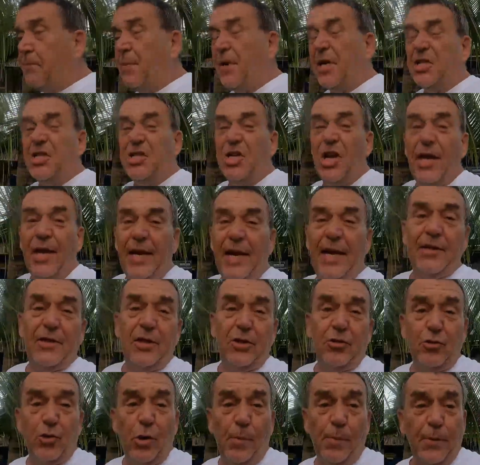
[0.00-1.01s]
big shout out
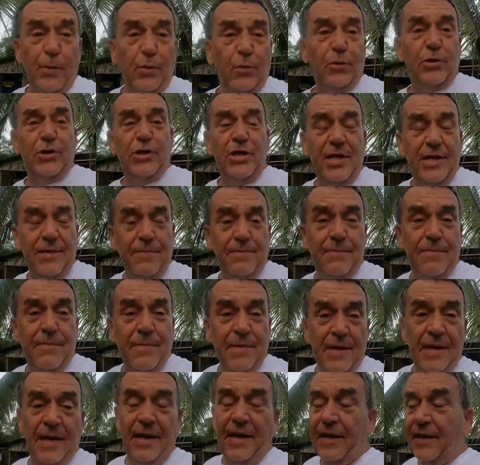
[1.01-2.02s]
to Tropical Tim
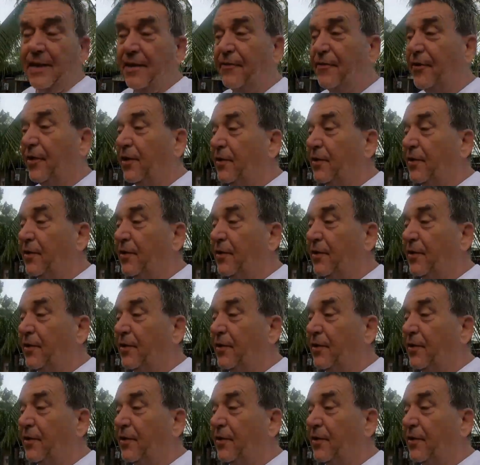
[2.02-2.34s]
in the